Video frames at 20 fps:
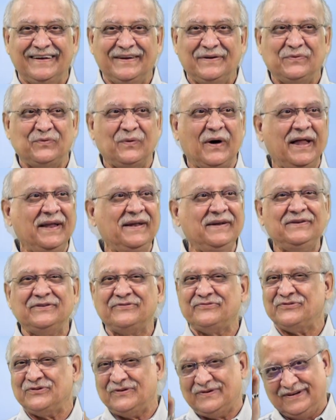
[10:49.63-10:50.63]

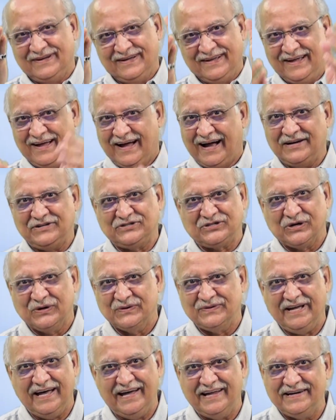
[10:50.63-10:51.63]
Wonderful. And so
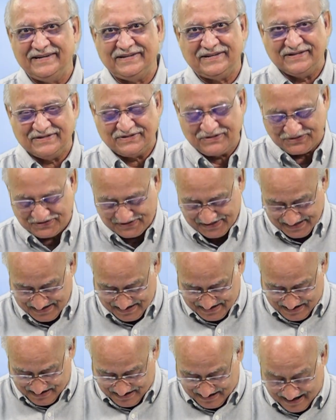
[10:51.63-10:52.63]
there it is,
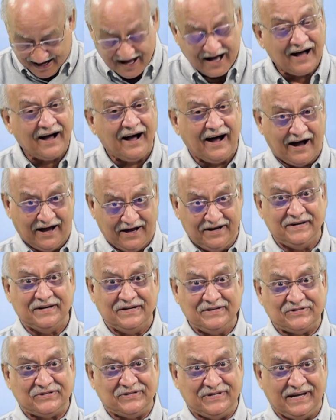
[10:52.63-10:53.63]
hide
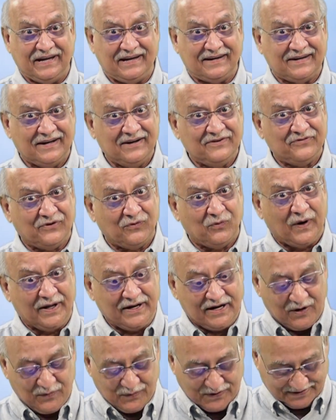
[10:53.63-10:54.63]
and seek for 1
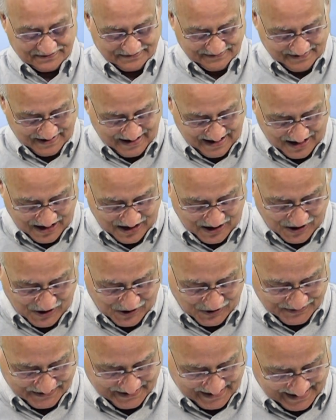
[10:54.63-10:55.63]
hour. How
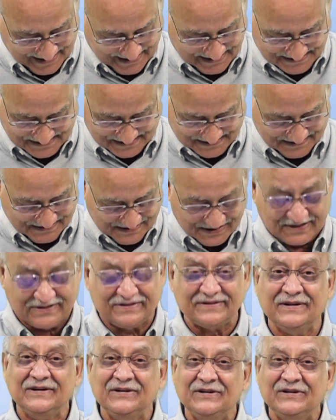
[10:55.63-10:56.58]
nice, good.